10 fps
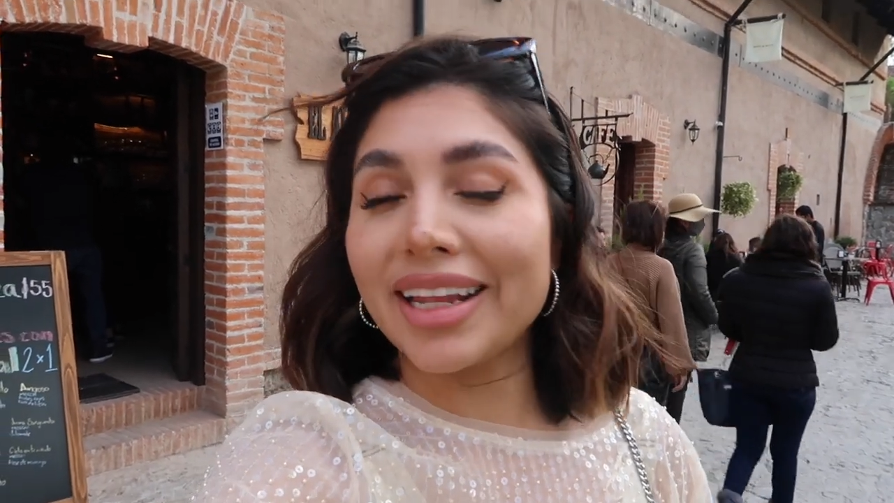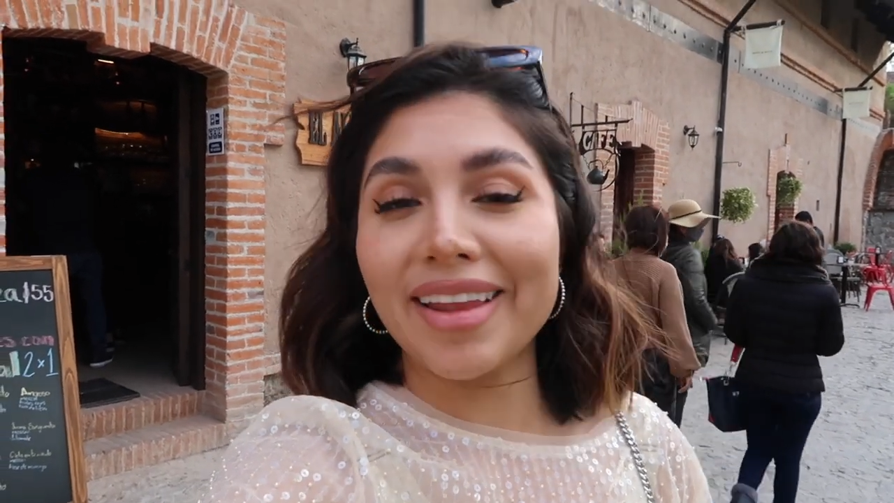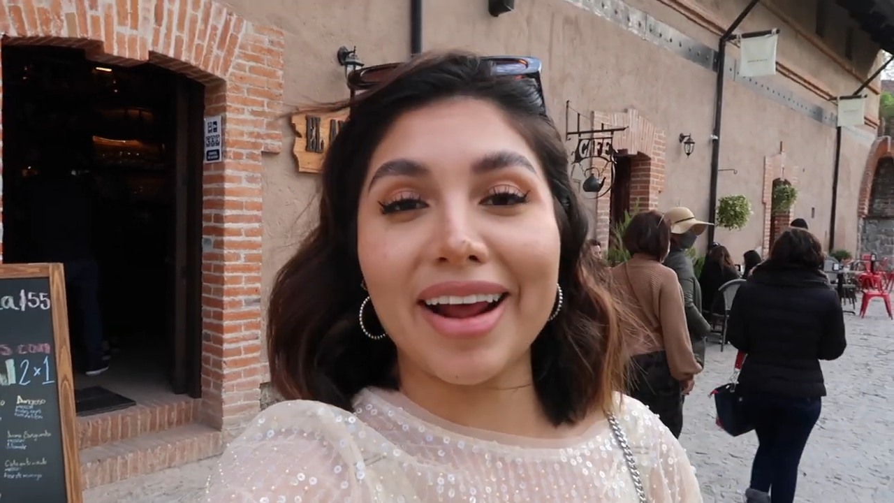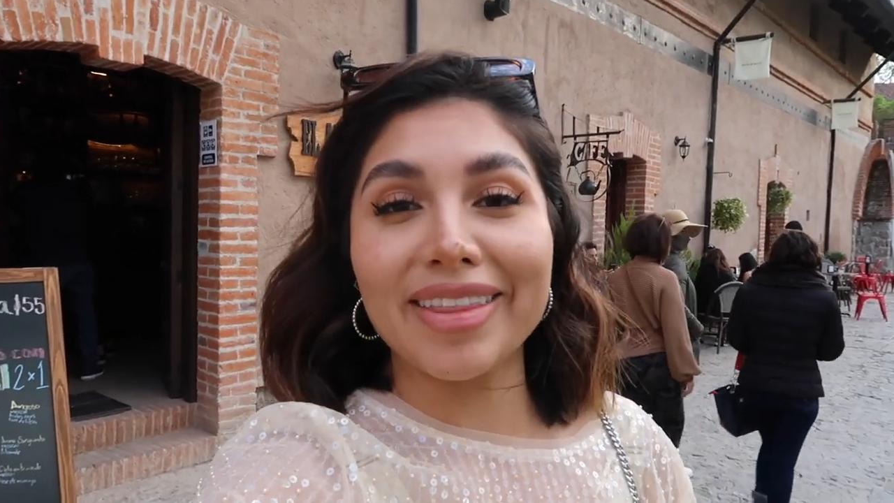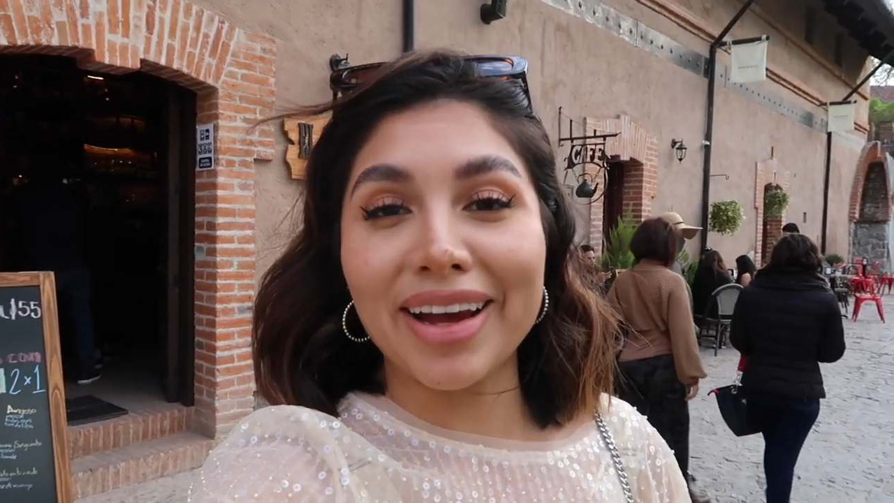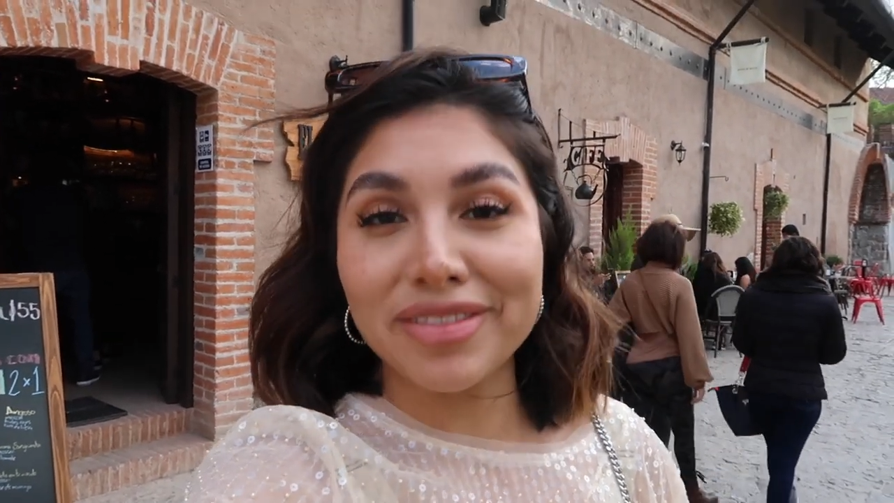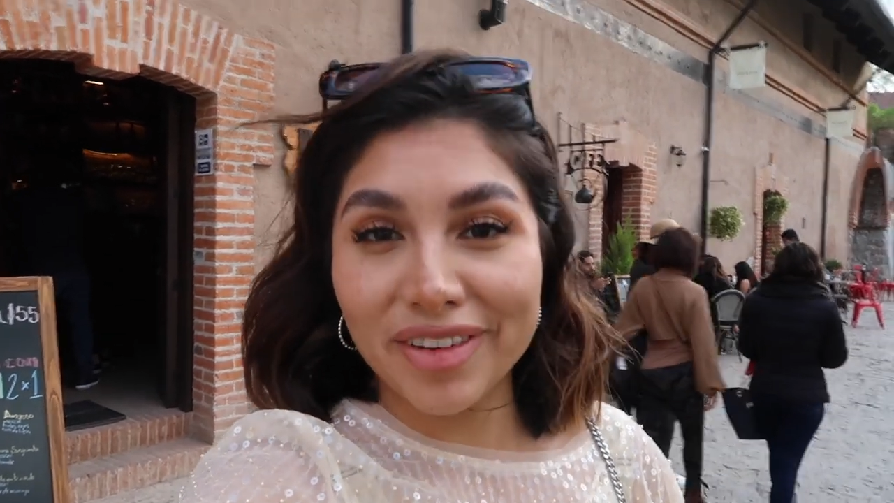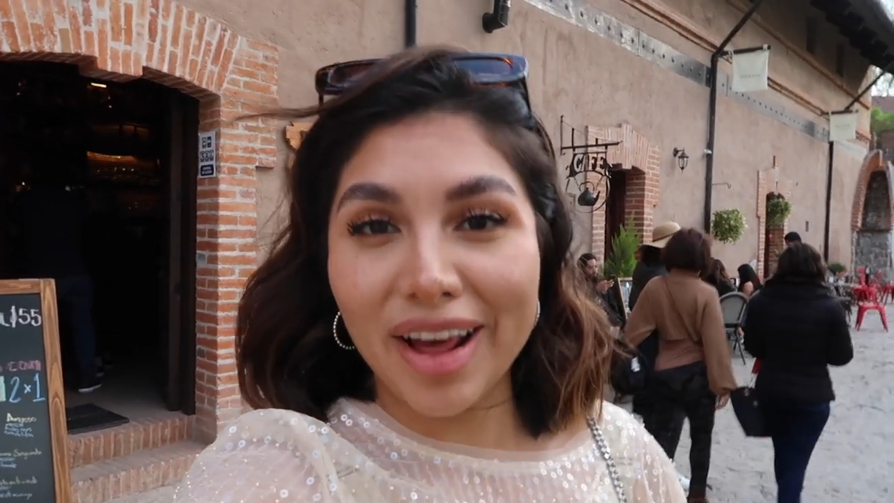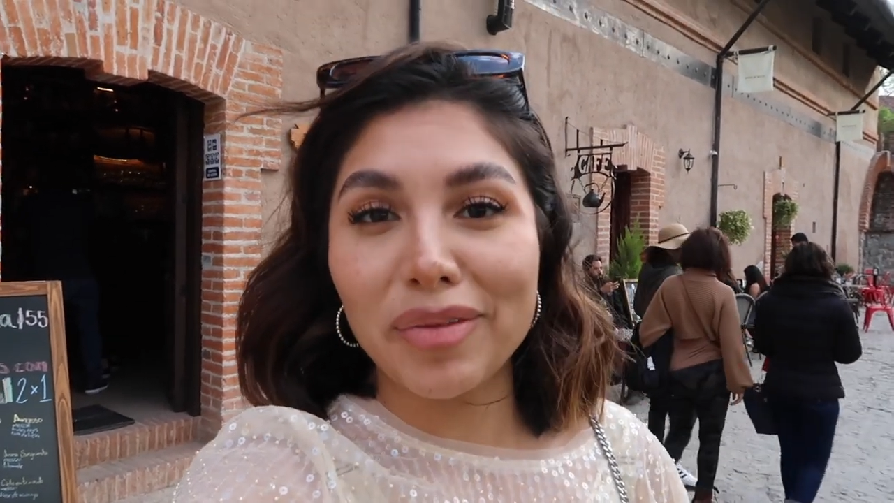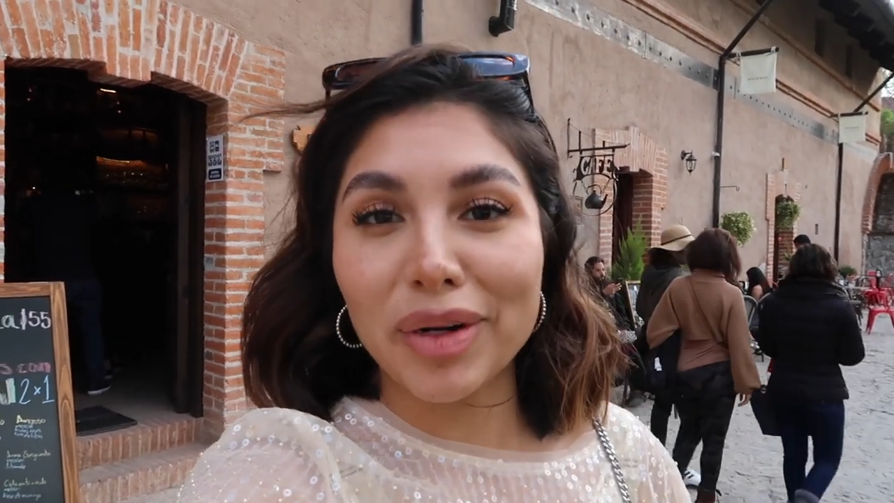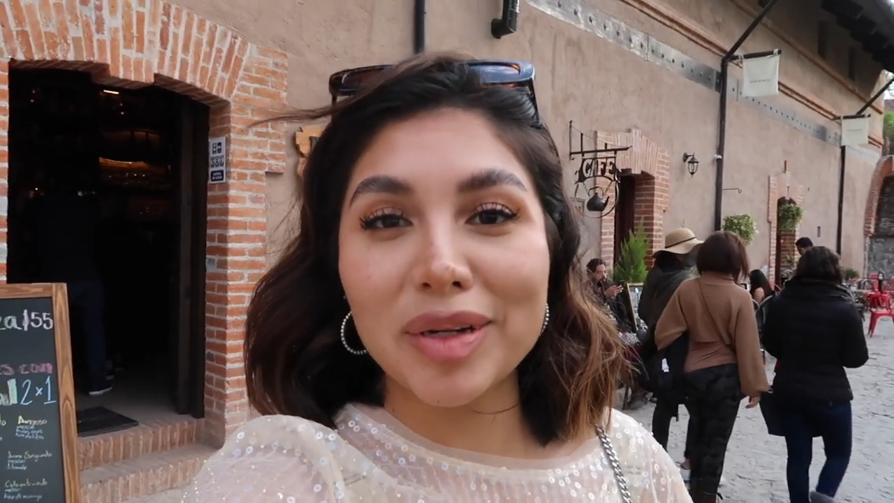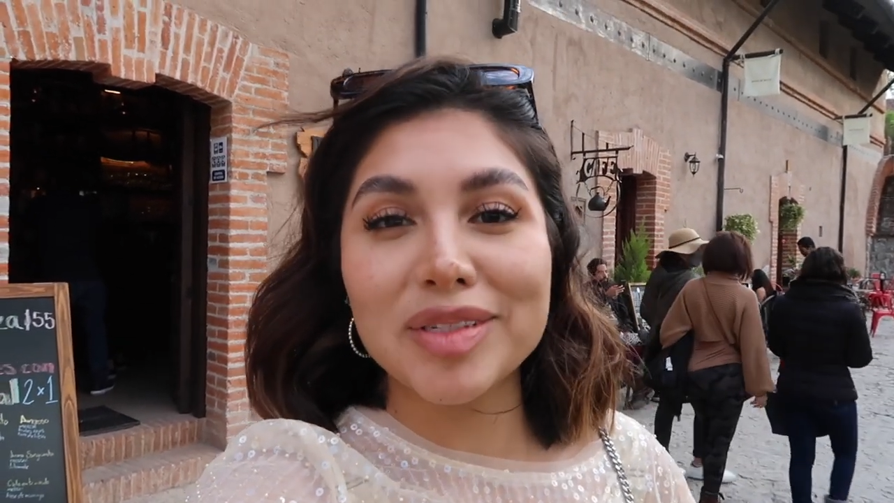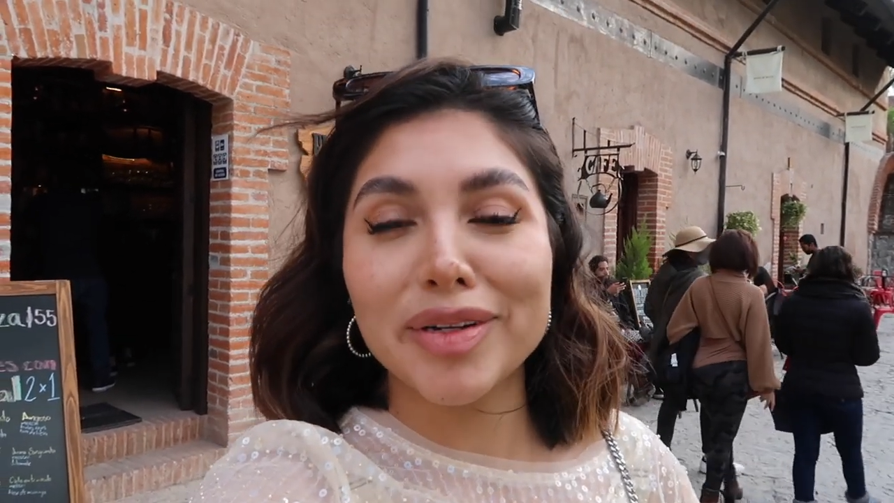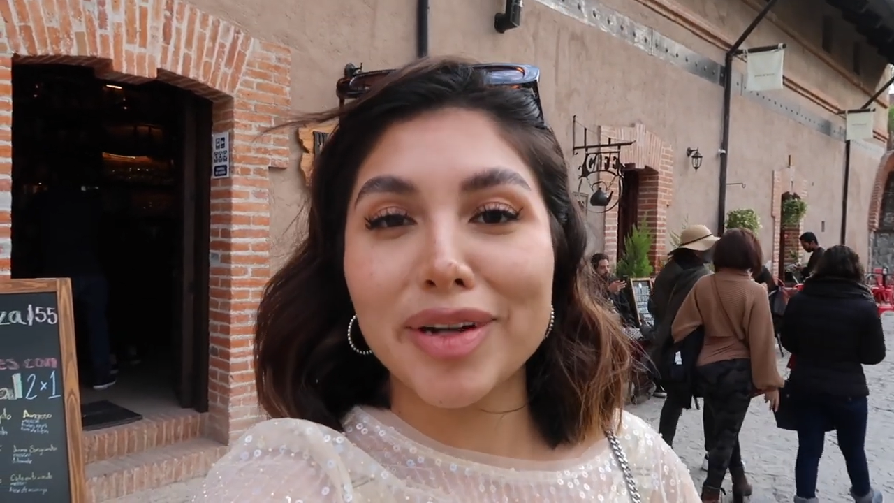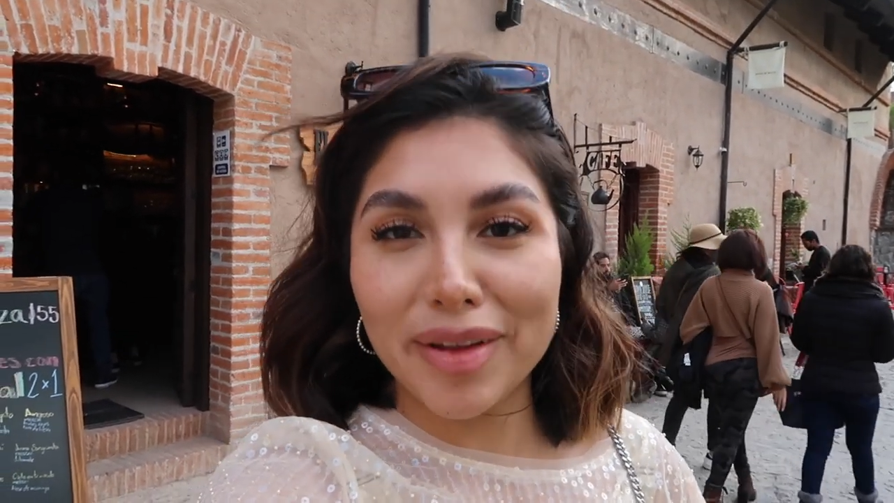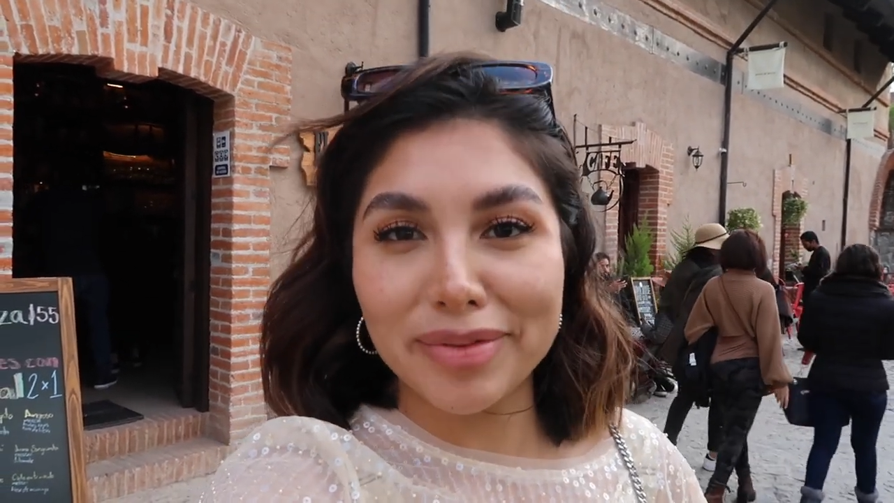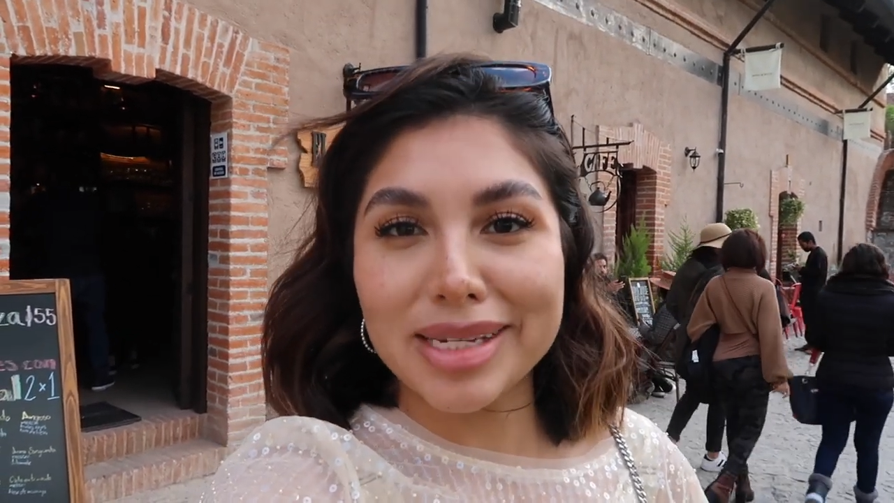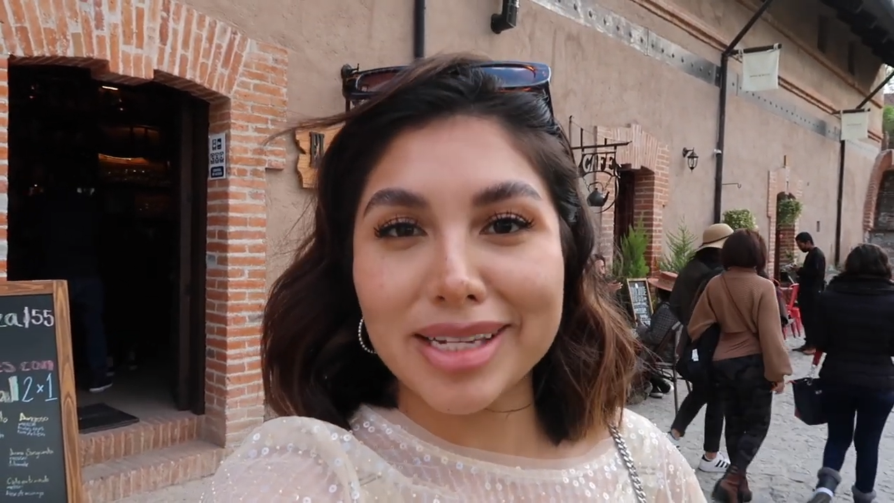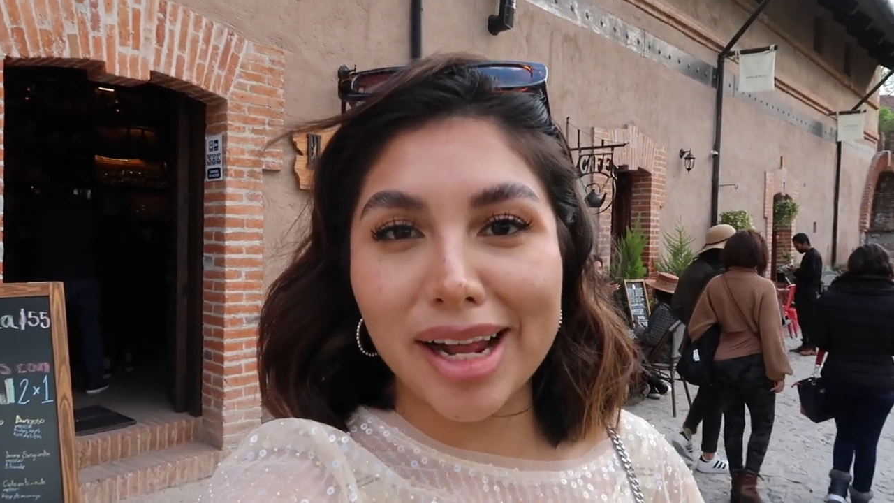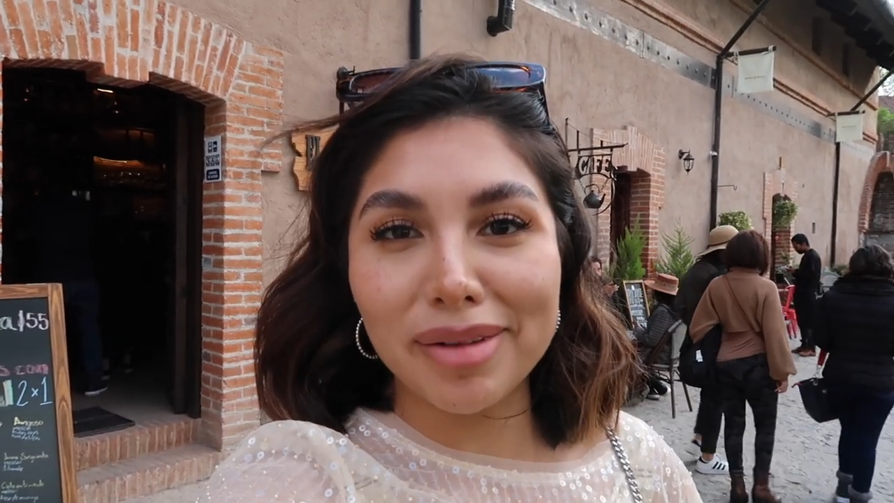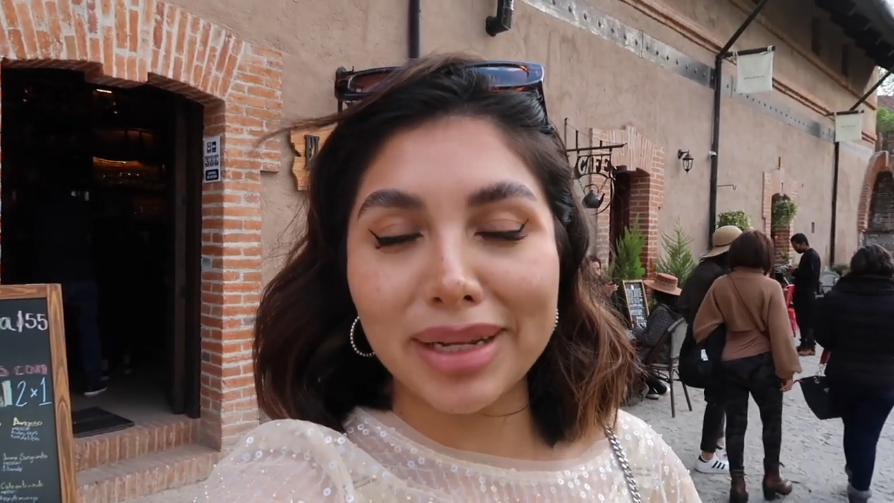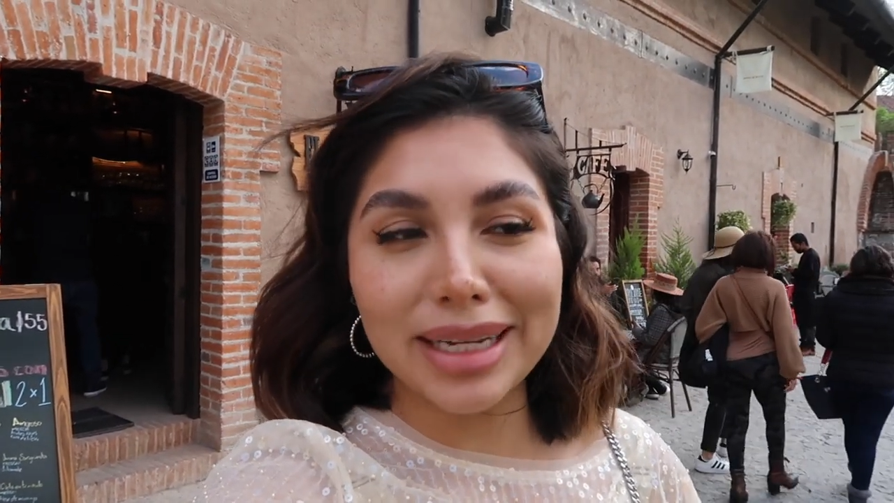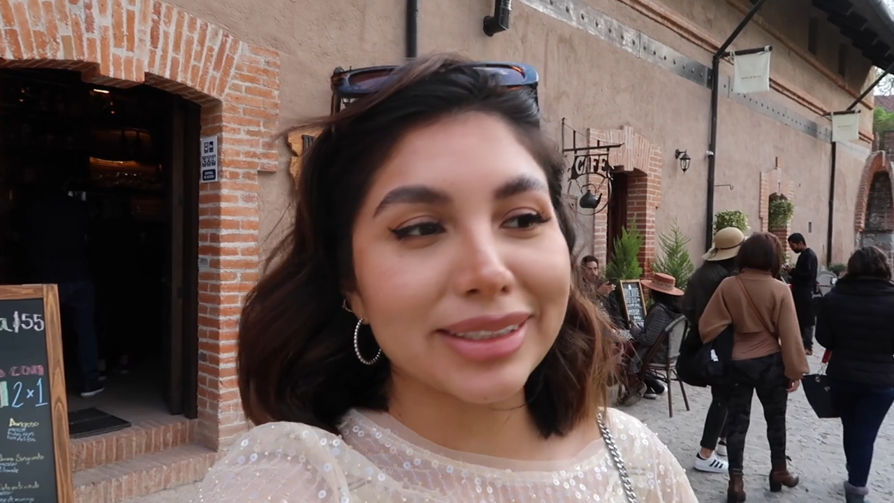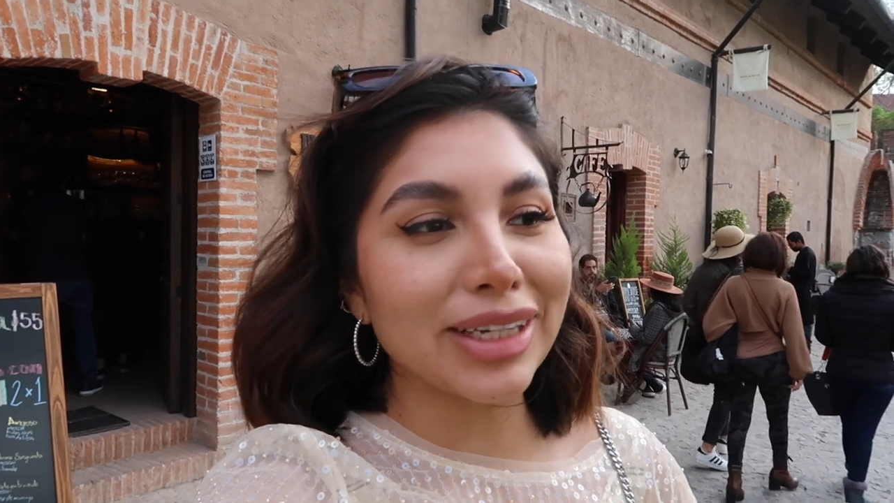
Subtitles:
And then I think after that, we're going to another mezcal place.